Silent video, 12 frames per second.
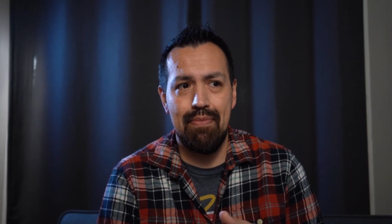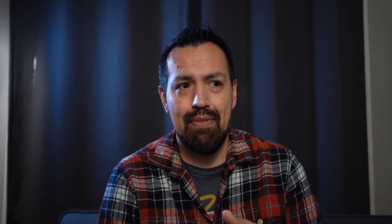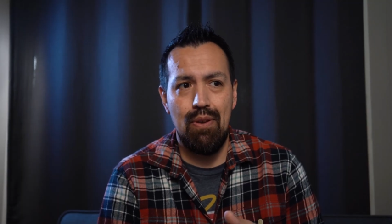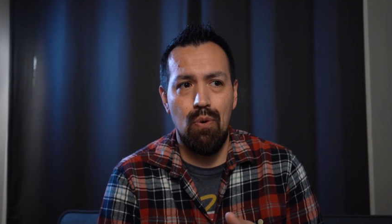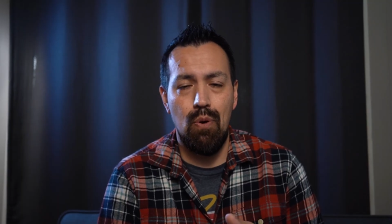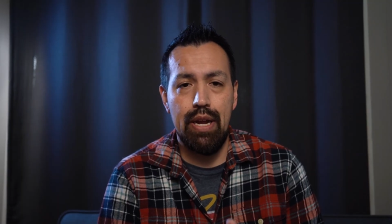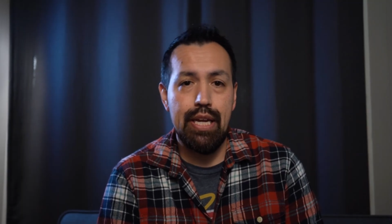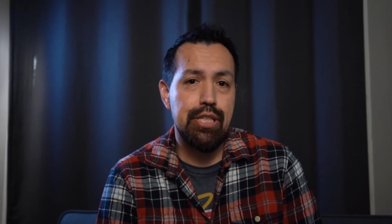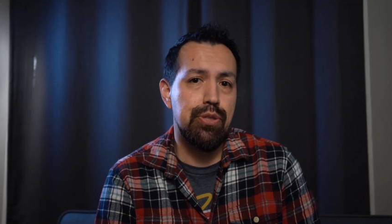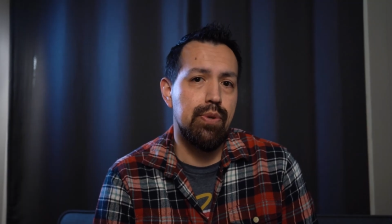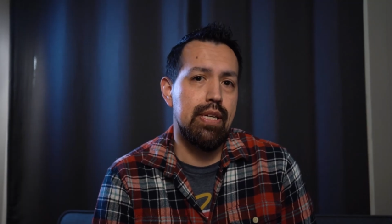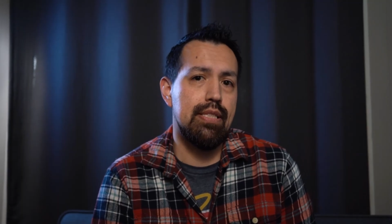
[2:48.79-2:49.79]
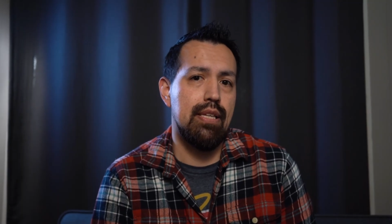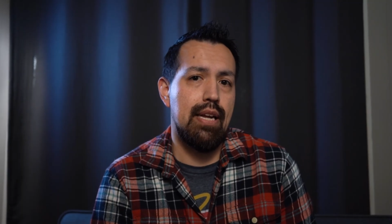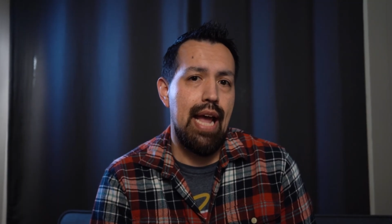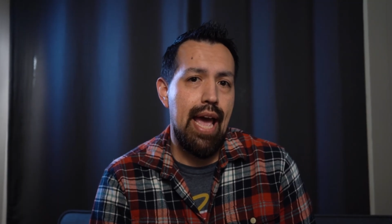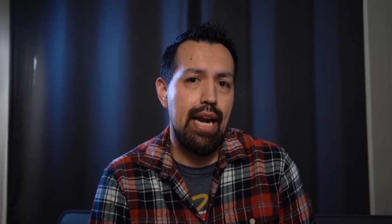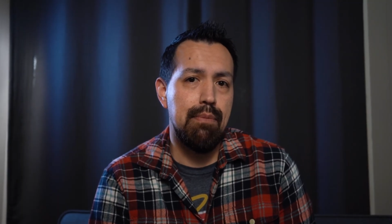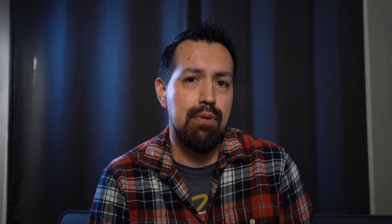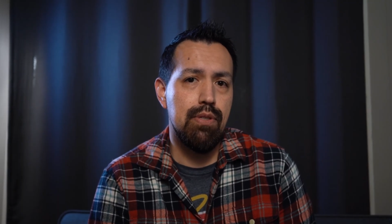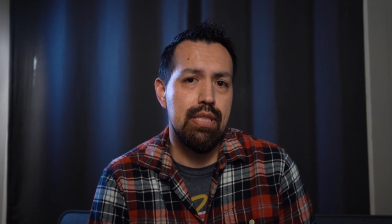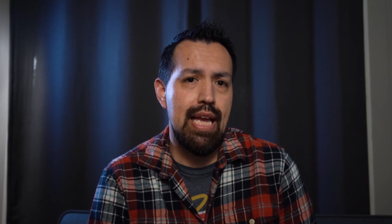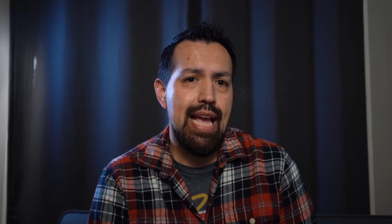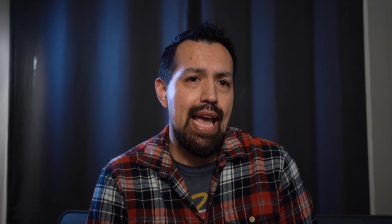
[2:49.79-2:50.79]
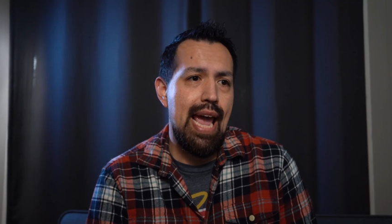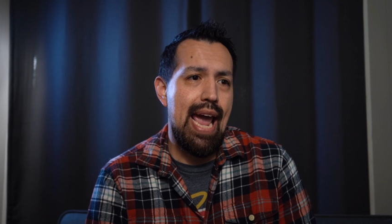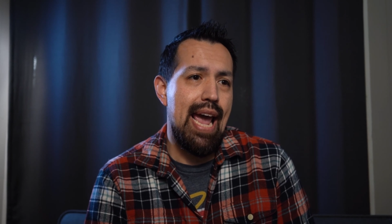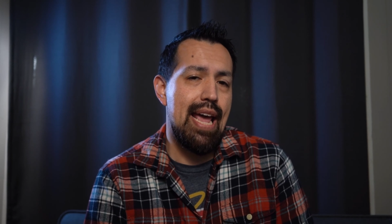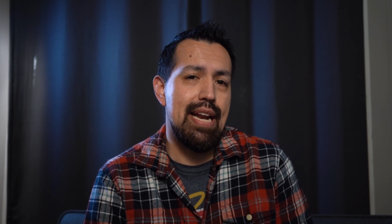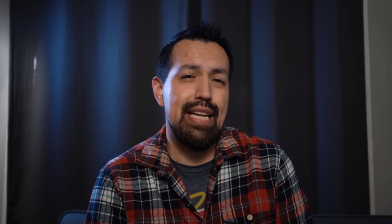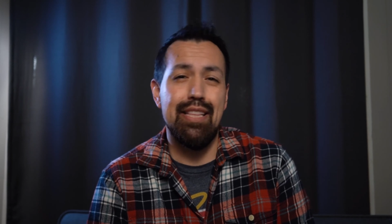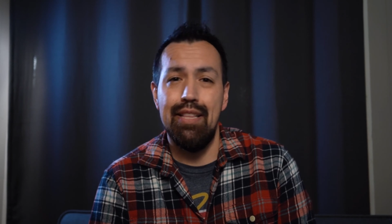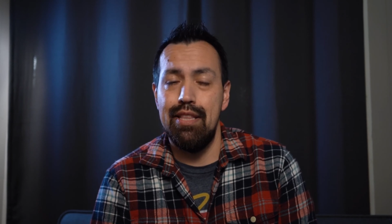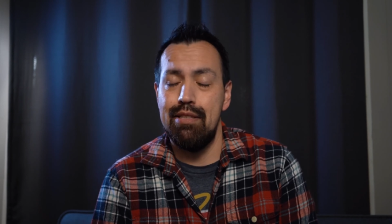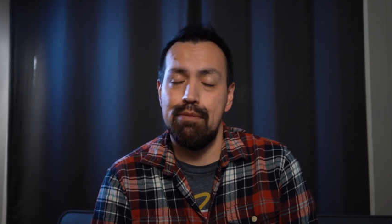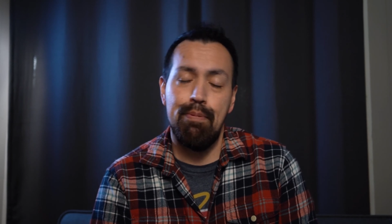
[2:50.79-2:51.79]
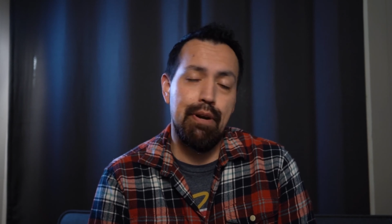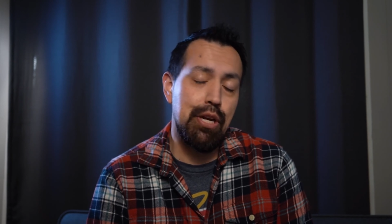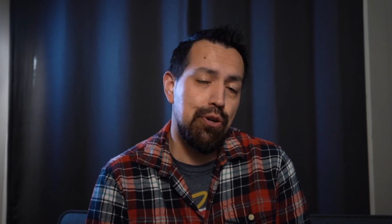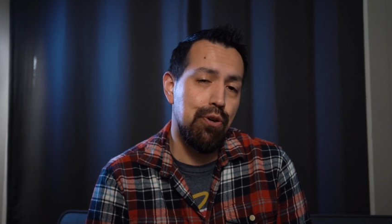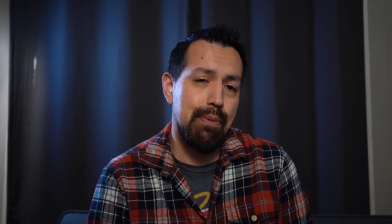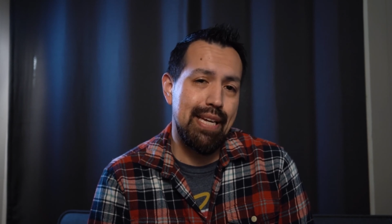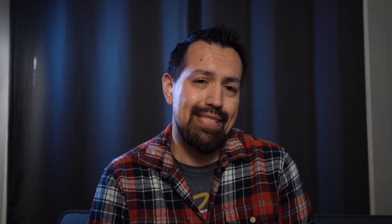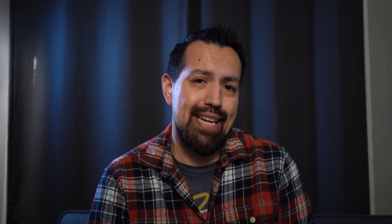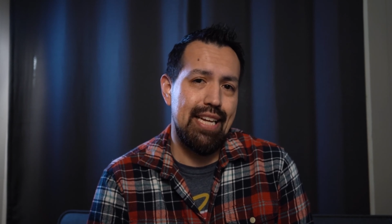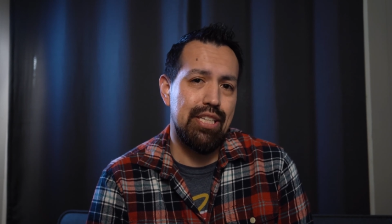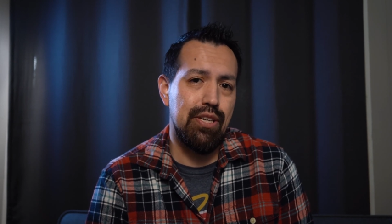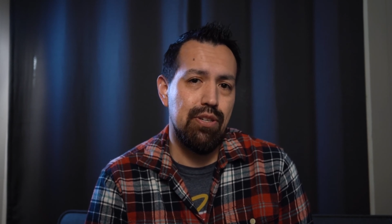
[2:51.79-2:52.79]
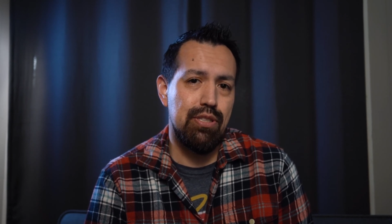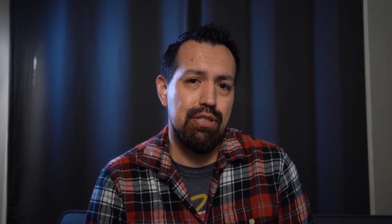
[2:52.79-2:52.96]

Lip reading: or injuries on animals. And it's pretty cool because it actually goes